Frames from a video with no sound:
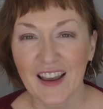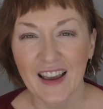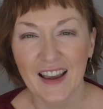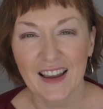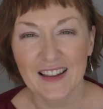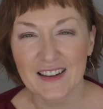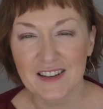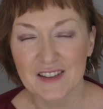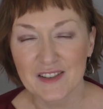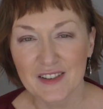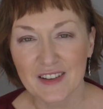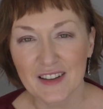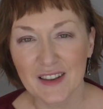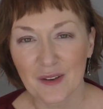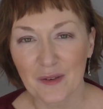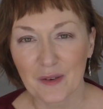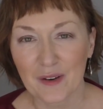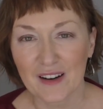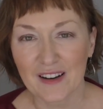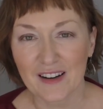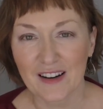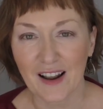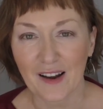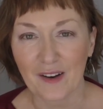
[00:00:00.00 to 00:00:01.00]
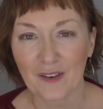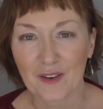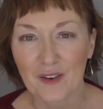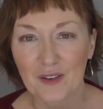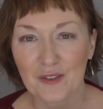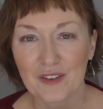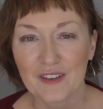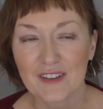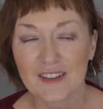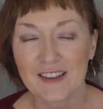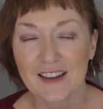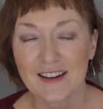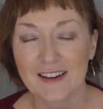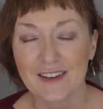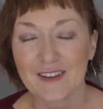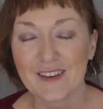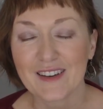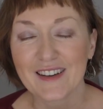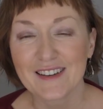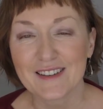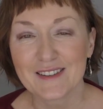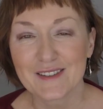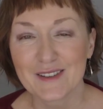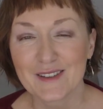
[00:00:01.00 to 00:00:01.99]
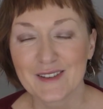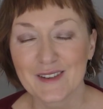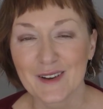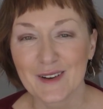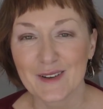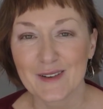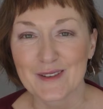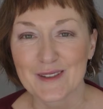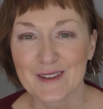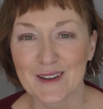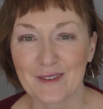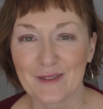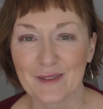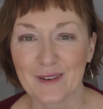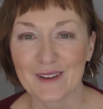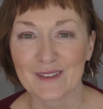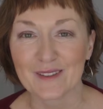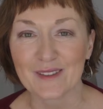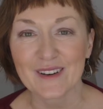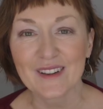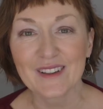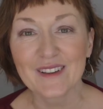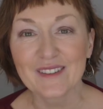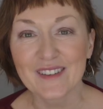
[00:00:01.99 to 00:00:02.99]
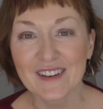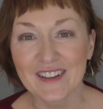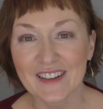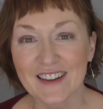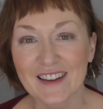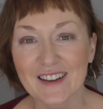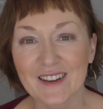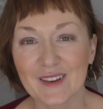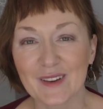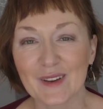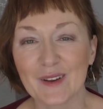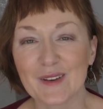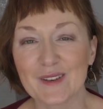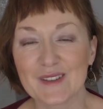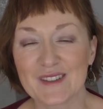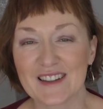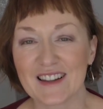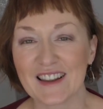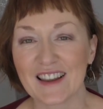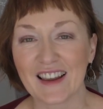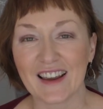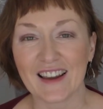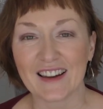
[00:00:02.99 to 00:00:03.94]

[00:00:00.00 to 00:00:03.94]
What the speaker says: and it's really weird how you feel that you get to know someone really closely,